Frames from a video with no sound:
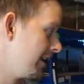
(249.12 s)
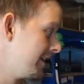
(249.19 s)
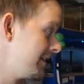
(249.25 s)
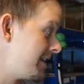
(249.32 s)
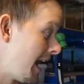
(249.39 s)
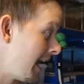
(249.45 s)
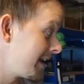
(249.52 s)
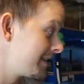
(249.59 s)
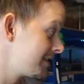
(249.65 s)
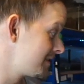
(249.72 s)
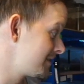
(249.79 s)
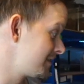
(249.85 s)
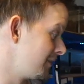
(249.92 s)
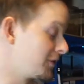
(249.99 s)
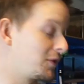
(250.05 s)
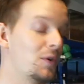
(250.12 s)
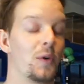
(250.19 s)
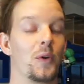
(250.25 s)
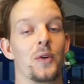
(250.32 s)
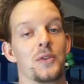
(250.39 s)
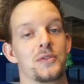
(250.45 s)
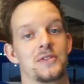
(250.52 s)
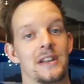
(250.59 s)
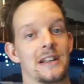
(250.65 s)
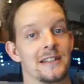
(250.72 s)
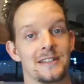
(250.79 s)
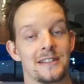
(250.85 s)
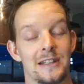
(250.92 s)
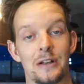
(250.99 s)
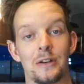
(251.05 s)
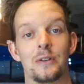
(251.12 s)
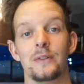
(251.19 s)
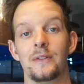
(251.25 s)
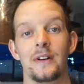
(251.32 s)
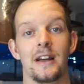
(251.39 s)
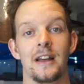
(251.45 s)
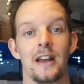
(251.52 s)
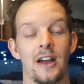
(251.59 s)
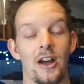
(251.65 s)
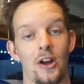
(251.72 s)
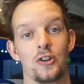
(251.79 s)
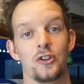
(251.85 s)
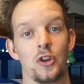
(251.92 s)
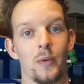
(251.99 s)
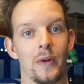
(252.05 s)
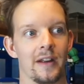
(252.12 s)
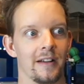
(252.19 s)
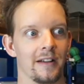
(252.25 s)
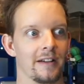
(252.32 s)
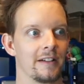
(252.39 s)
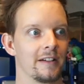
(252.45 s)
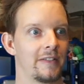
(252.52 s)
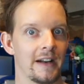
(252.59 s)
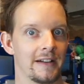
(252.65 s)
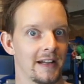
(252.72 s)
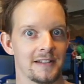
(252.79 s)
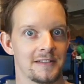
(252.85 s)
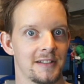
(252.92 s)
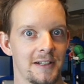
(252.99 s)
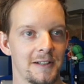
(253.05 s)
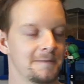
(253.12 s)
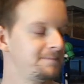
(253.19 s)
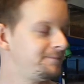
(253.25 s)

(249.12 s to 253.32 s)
Gex, of course, is still doing fantastic.